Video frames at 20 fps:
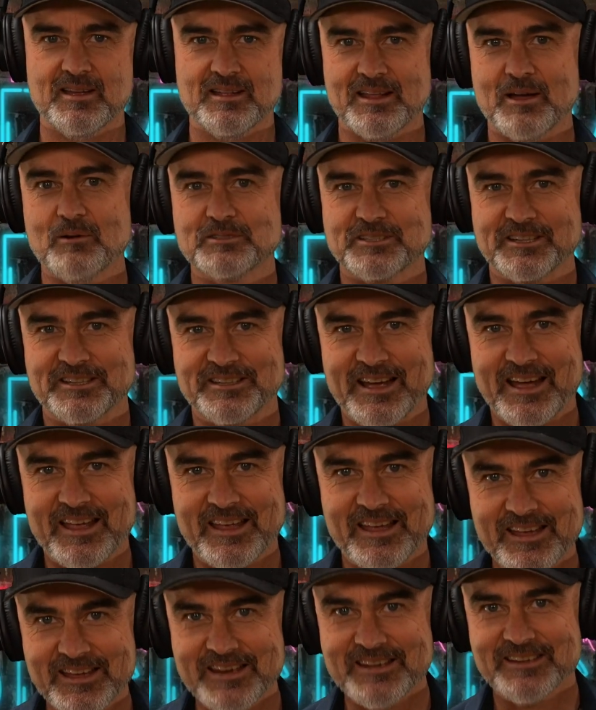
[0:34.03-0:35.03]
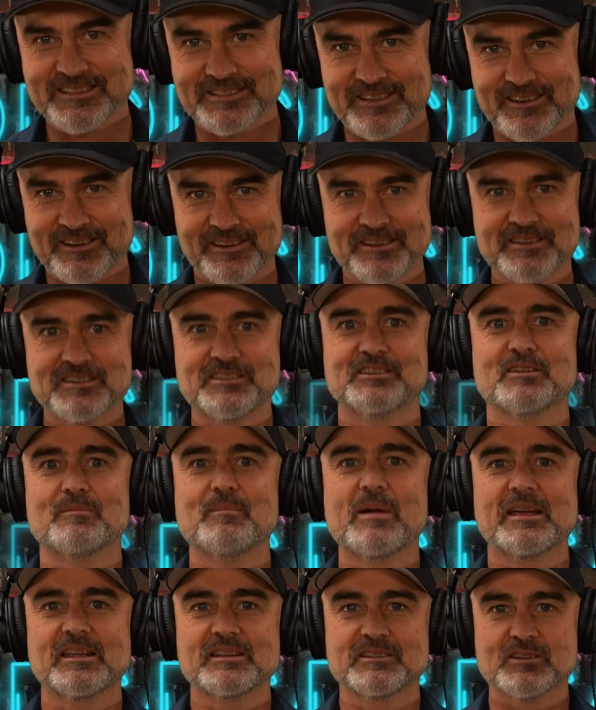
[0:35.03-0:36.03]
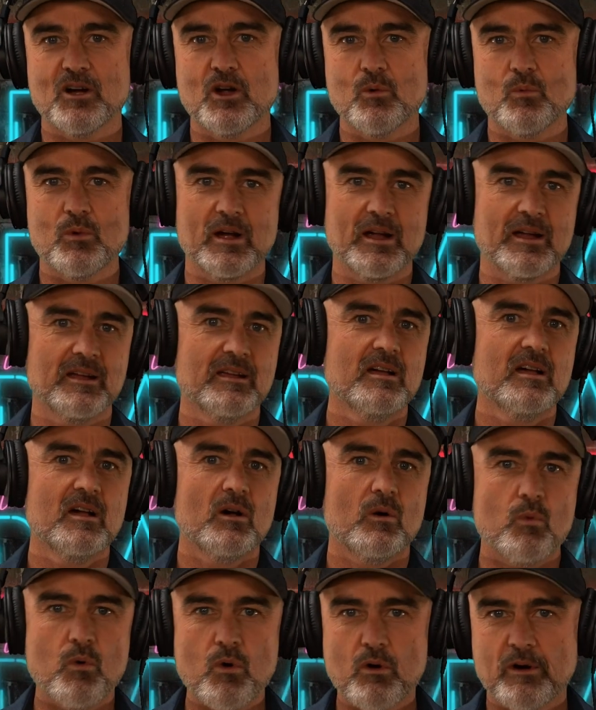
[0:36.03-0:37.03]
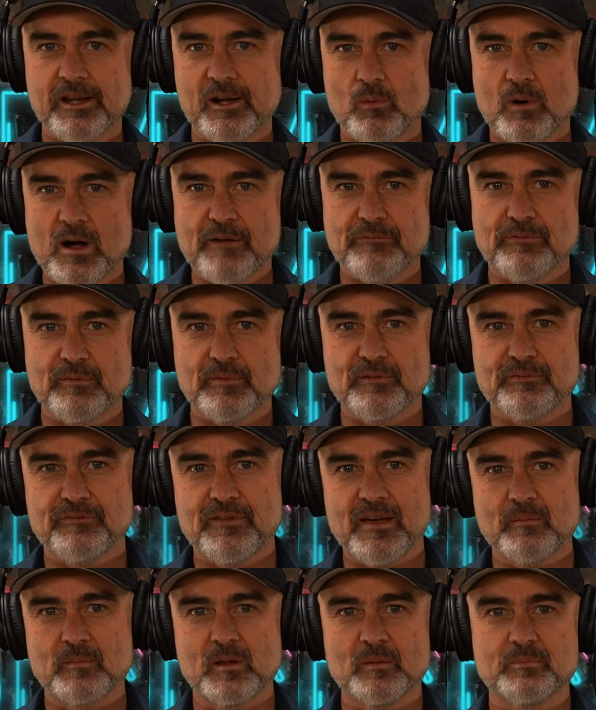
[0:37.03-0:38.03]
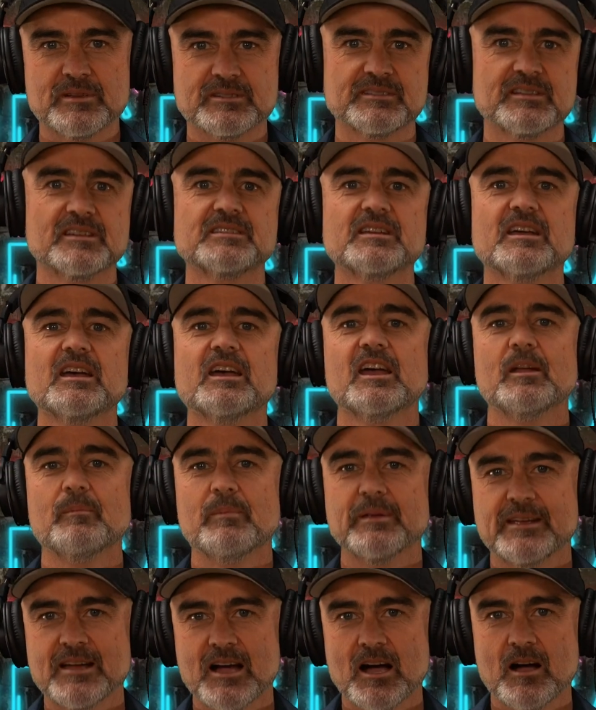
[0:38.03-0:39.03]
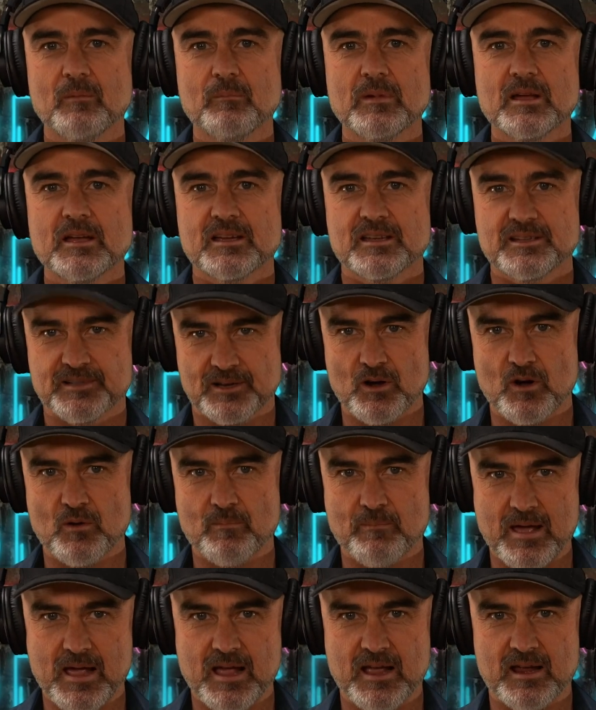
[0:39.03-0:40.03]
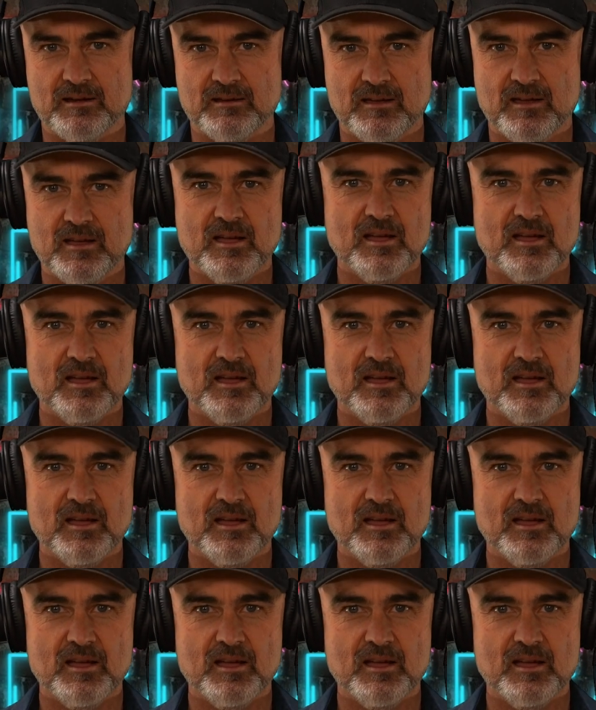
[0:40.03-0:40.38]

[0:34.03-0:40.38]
That was the day he decided to make his own way. Walking away from the family business, he'd become his own man.